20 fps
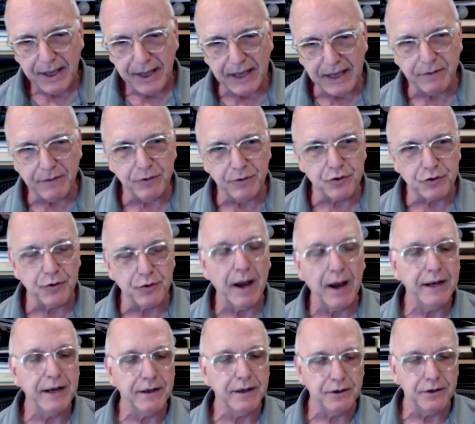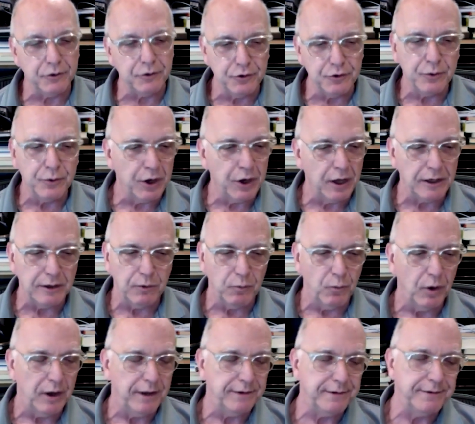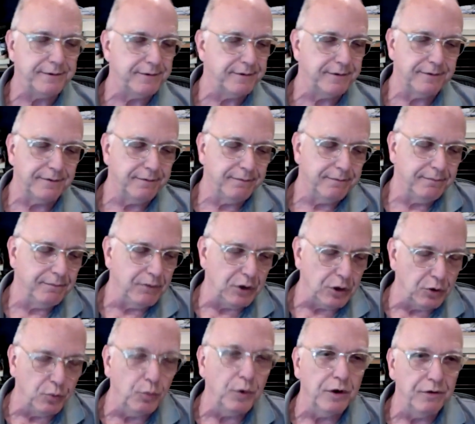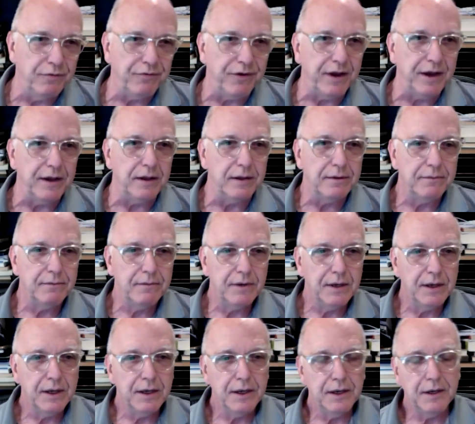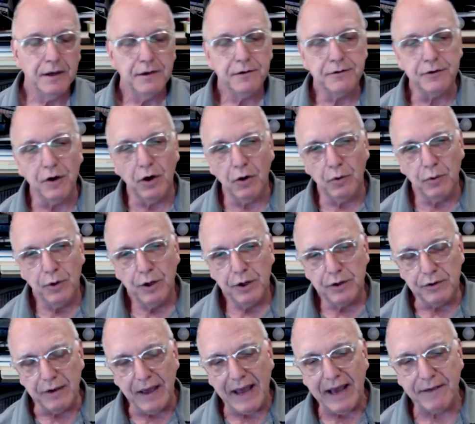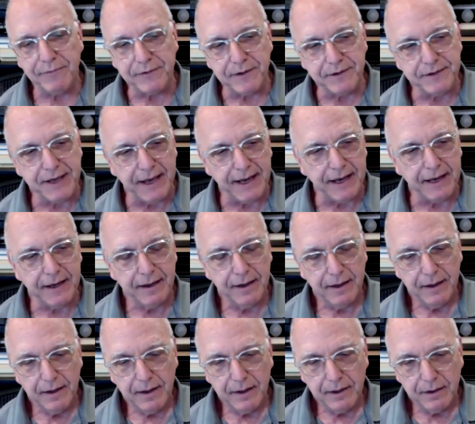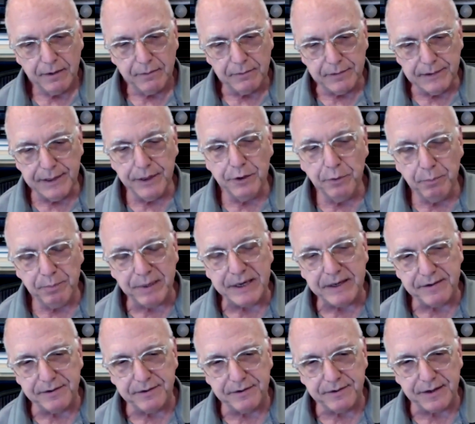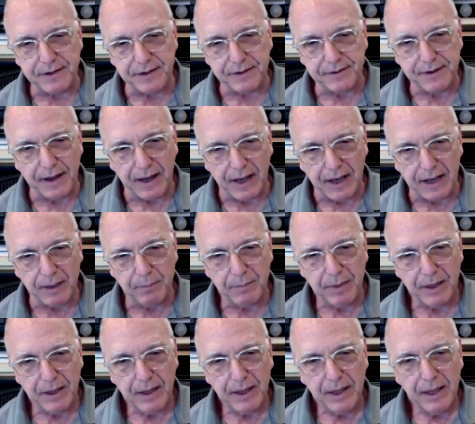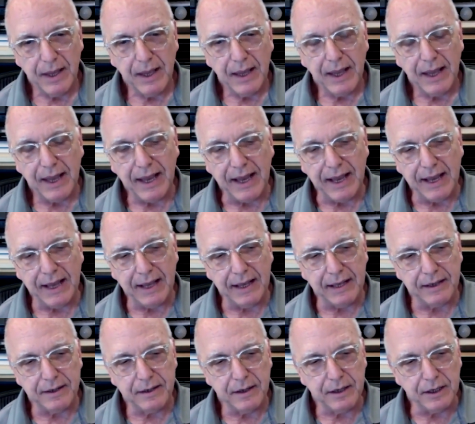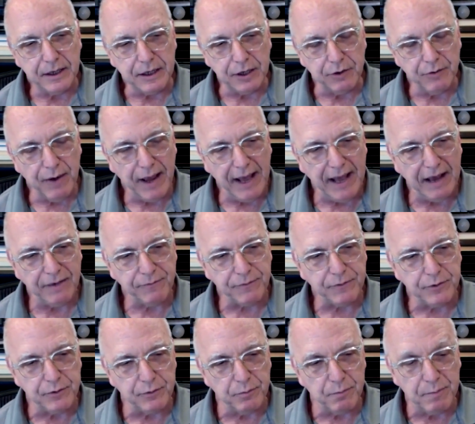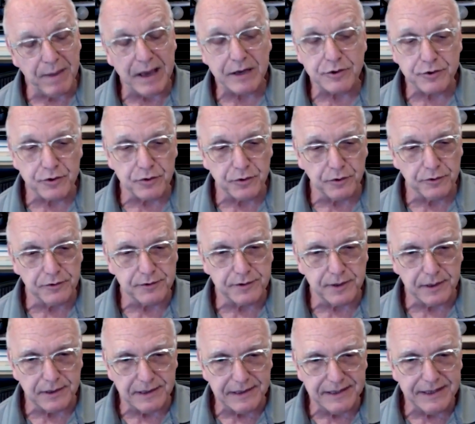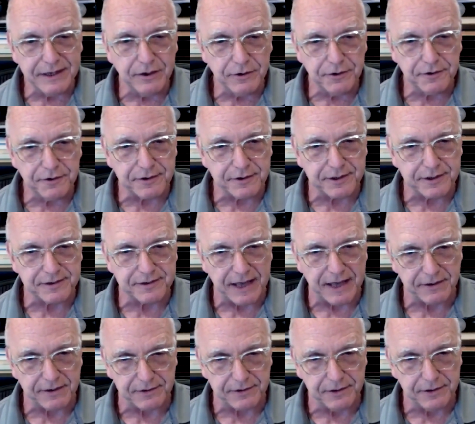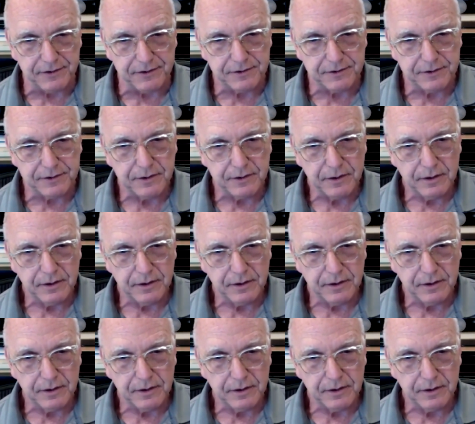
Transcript: And if you try to do it all at once, you will fail. So you have to take little pieces at a time, and you have to measure those little successes.